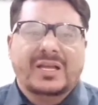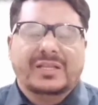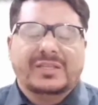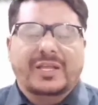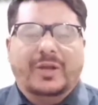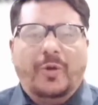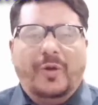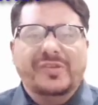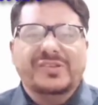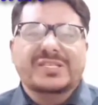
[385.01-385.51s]

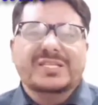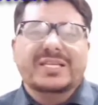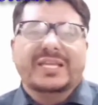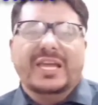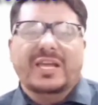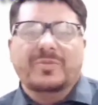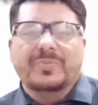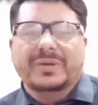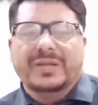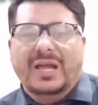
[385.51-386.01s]
The question
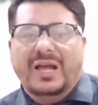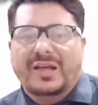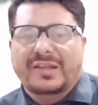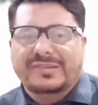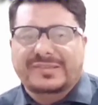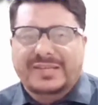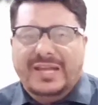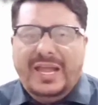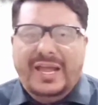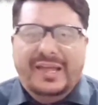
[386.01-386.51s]
can be
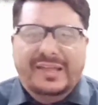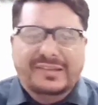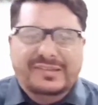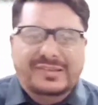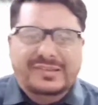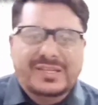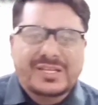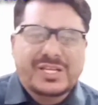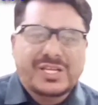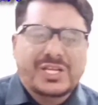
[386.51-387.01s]
asked
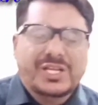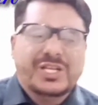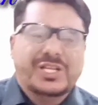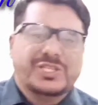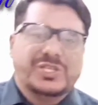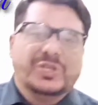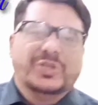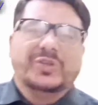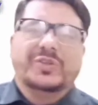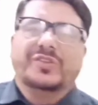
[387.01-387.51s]
as,
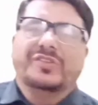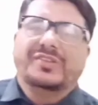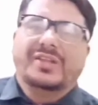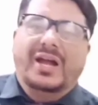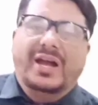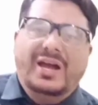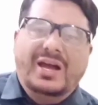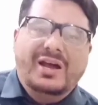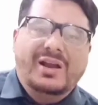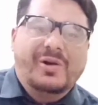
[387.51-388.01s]
choose the
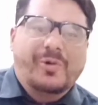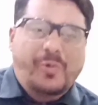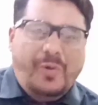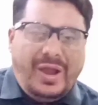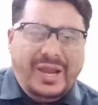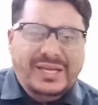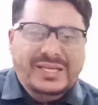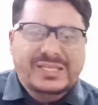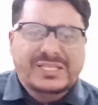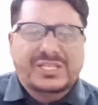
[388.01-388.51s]

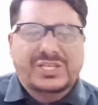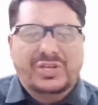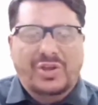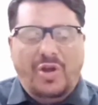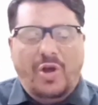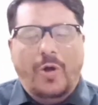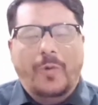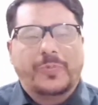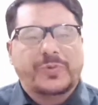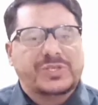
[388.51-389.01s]
right
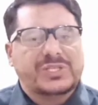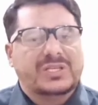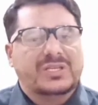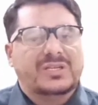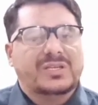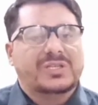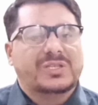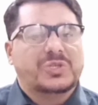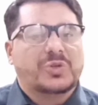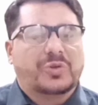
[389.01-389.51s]

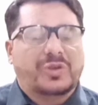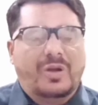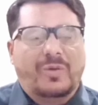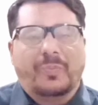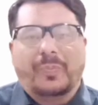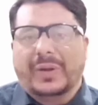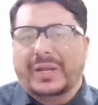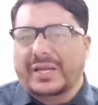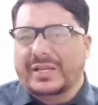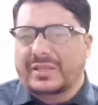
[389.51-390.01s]
option to
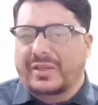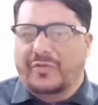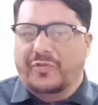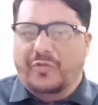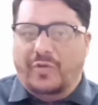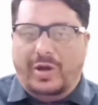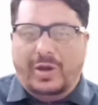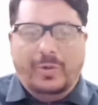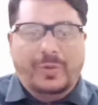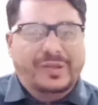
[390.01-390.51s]
complete the
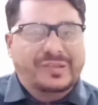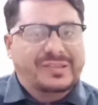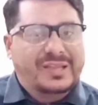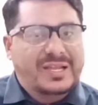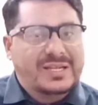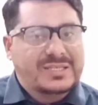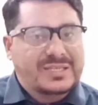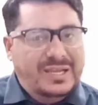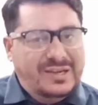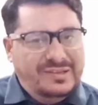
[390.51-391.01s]
following
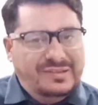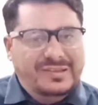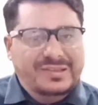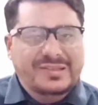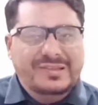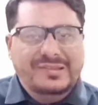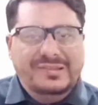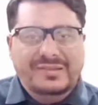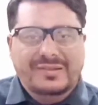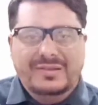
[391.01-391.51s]

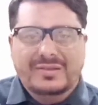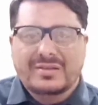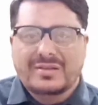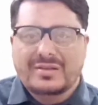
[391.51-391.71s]
sentences.